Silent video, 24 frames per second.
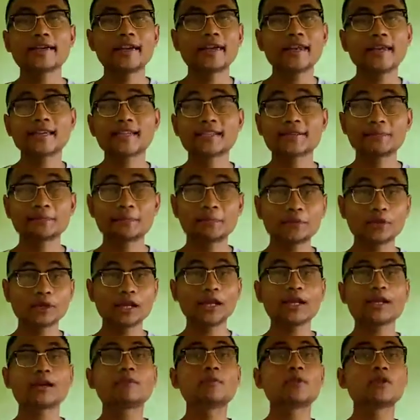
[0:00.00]
can
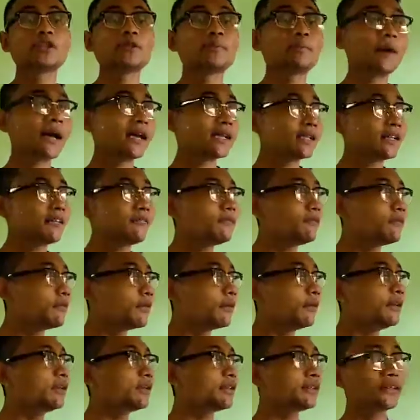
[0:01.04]
explain about the passive
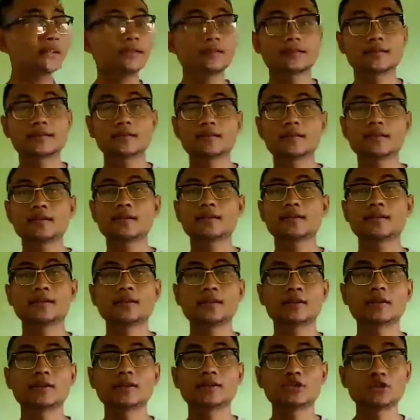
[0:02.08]
voice
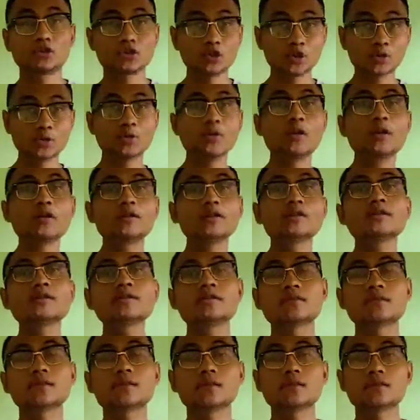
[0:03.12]
to you all.